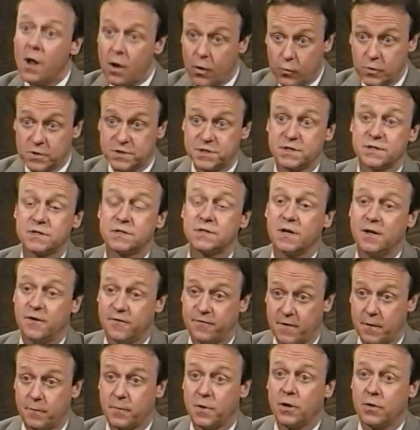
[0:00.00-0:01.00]
which is,
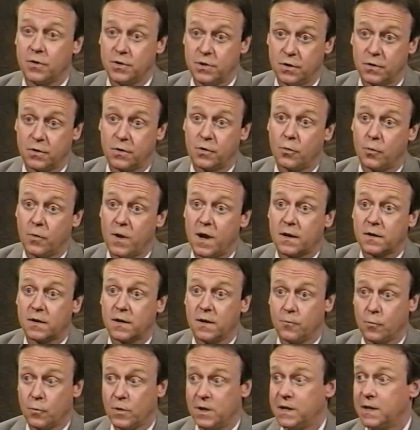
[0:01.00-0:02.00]
if I'm hearing you correct,
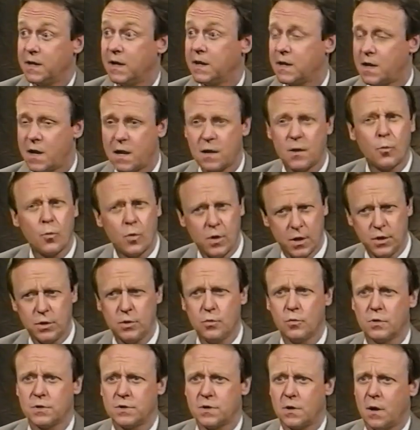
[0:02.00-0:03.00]
Enrique, kind of what
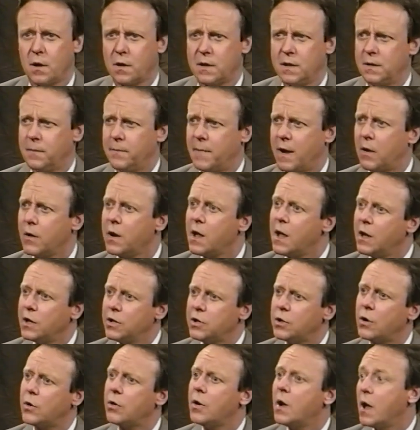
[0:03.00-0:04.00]
you were talking about.
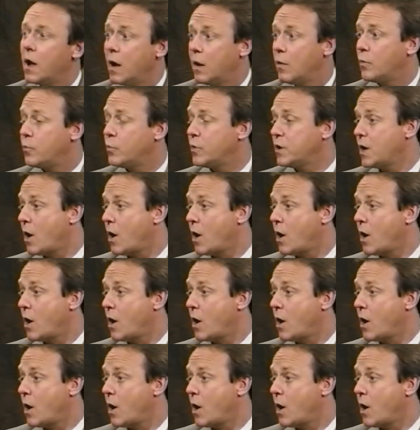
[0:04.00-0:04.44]
You know, we